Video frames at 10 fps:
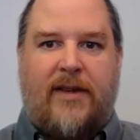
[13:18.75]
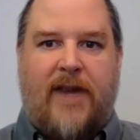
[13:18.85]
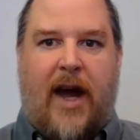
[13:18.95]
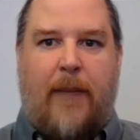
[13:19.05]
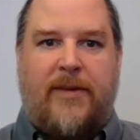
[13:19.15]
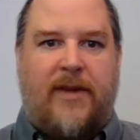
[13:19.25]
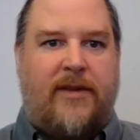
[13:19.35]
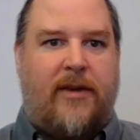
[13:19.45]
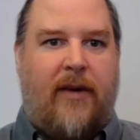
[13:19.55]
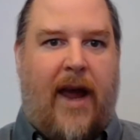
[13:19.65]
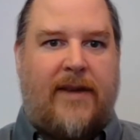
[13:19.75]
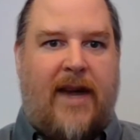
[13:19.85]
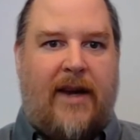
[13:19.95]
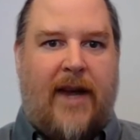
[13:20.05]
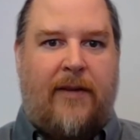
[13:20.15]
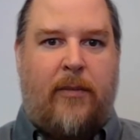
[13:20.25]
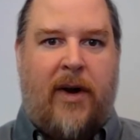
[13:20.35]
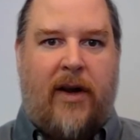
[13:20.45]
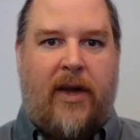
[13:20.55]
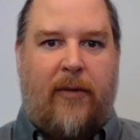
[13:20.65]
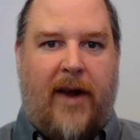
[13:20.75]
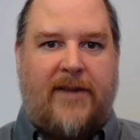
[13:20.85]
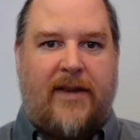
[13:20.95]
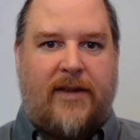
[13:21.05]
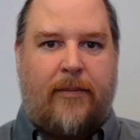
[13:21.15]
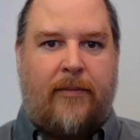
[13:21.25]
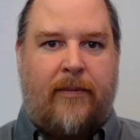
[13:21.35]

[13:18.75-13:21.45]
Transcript: and jobs due to anti-Native American racism.